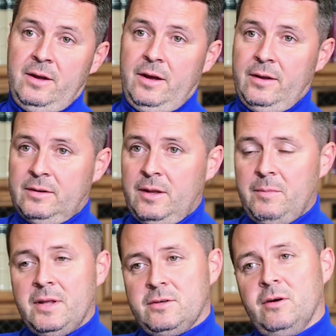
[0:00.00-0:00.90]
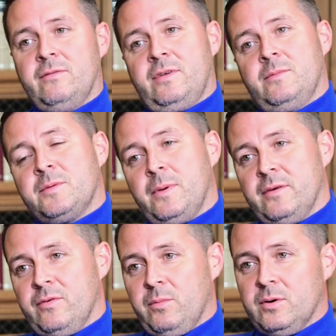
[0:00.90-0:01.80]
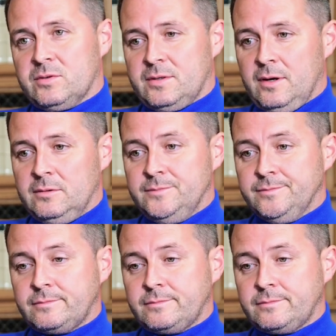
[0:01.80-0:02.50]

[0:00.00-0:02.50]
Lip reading: and it means a lot for them to play for Wealdstone.